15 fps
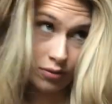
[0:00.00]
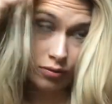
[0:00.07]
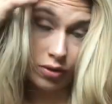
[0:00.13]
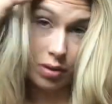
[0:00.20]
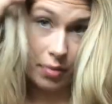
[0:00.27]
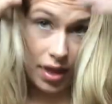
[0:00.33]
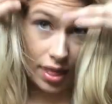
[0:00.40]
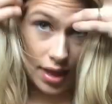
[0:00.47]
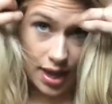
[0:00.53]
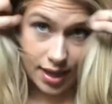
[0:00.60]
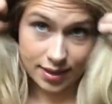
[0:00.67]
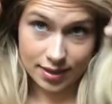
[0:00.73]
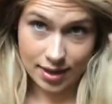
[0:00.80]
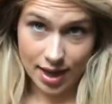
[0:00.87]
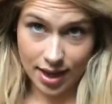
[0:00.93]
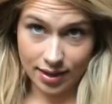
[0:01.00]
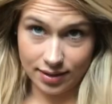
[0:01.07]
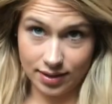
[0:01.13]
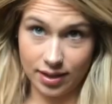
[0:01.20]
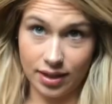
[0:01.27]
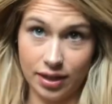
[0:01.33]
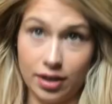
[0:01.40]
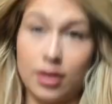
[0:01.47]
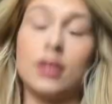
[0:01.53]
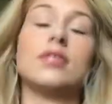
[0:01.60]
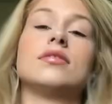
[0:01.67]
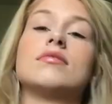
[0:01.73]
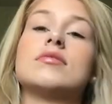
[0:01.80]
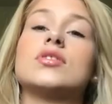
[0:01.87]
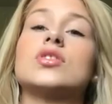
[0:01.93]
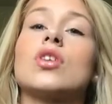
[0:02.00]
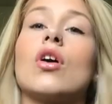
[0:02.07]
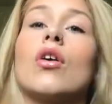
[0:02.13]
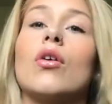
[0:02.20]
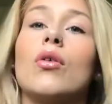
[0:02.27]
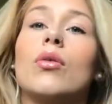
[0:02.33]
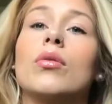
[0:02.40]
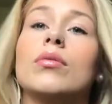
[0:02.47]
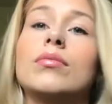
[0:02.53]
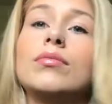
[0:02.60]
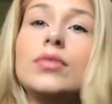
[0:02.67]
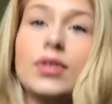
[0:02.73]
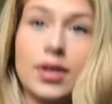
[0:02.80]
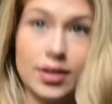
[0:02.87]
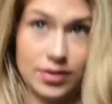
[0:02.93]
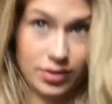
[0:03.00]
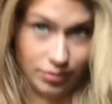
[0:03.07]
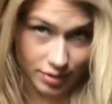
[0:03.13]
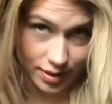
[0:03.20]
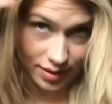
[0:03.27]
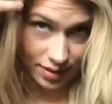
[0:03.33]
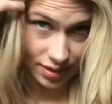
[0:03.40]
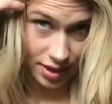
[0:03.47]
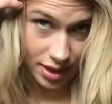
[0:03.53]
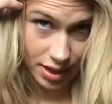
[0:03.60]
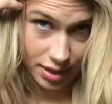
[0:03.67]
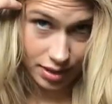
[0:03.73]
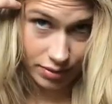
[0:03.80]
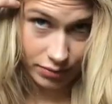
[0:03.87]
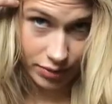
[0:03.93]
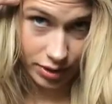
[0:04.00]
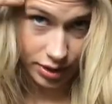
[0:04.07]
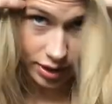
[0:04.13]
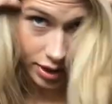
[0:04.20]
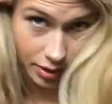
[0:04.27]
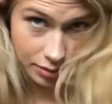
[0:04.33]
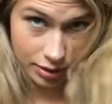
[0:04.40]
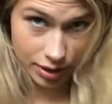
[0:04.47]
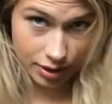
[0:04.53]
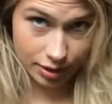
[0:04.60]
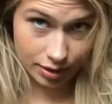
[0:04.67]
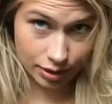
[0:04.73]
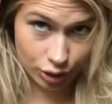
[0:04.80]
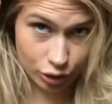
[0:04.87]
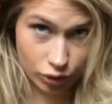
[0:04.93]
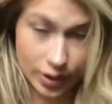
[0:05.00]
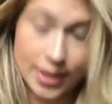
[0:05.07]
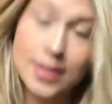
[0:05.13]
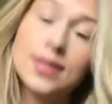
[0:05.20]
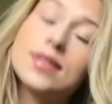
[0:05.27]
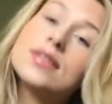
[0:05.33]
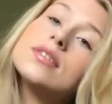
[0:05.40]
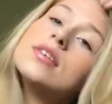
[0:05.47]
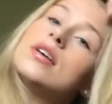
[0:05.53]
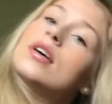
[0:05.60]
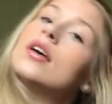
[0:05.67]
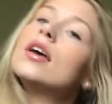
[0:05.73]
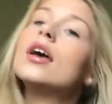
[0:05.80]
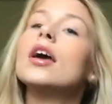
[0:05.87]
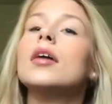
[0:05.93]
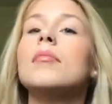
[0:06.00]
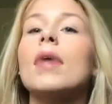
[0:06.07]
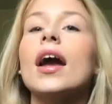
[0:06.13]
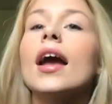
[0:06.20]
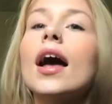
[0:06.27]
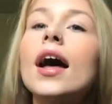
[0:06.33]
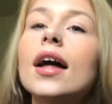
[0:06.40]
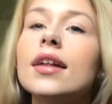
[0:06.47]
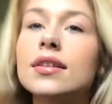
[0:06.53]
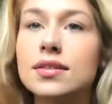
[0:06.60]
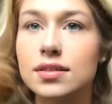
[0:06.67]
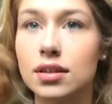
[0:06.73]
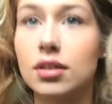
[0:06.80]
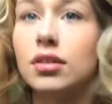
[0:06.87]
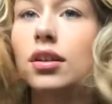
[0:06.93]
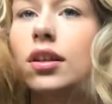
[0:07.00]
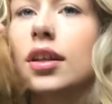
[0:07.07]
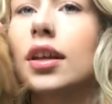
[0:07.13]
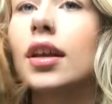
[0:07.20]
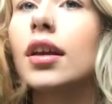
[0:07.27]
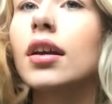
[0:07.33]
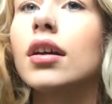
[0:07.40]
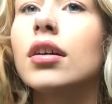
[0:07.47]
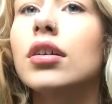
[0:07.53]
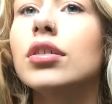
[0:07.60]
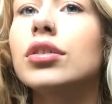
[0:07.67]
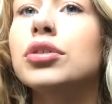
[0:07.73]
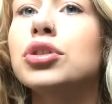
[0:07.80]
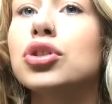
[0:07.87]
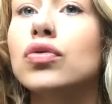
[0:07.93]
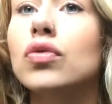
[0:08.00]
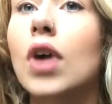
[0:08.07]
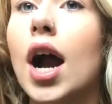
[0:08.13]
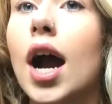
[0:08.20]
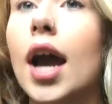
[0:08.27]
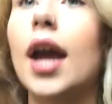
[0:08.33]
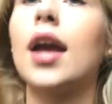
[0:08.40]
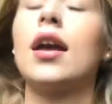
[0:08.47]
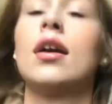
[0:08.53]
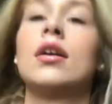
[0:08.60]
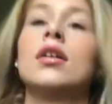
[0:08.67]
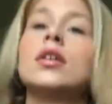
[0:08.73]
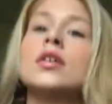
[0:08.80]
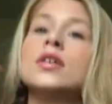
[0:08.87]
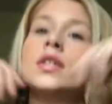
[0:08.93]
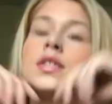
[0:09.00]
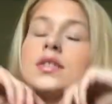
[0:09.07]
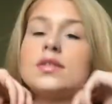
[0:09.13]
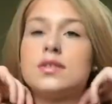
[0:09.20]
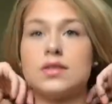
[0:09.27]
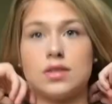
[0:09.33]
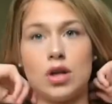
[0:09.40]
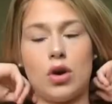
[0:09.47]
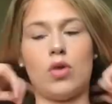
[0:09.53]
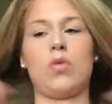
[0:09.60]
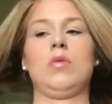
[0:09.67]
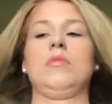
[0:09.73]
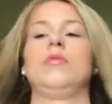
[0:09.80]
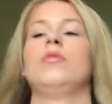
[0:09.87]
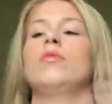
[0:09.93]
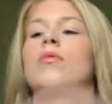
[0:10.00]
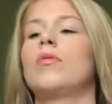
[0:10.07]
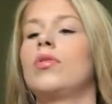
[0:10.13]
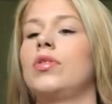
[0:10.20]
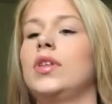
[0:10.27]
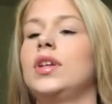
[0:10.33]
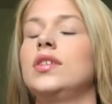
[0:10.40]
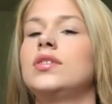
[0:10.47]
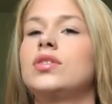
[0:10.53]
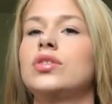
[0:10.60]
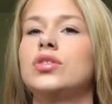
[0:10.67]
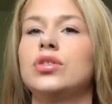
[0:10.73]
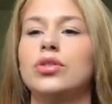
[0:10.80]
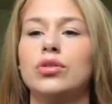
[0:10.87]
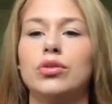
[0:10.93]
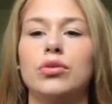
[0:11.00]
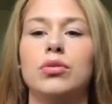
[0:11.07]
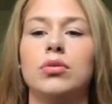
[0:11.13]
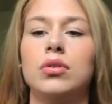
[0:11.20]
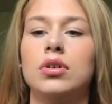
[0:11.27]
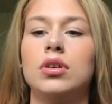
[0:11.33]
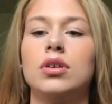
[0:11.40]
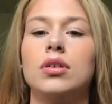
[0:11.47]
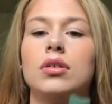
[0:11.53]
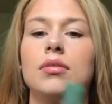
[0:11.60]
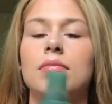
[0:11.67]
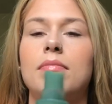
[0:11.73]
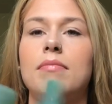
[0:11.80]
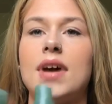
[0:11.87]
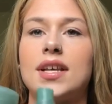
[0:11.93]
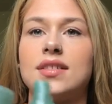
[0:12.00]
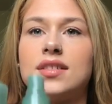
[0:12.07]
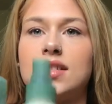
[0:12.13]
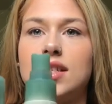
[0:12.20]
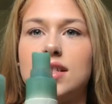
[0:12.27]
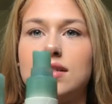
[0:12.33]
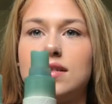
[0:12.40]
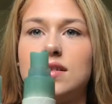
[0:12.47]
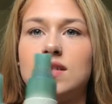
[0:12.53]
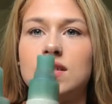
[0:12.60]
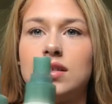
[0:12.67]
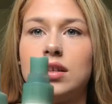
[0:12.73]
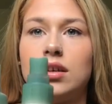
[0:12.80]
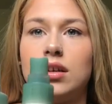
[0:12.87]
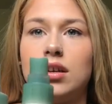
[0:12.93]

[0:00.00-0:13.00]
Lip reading: one of my last days here. So as you can see, we're looking grease, and my ends are looking dry. So these two besties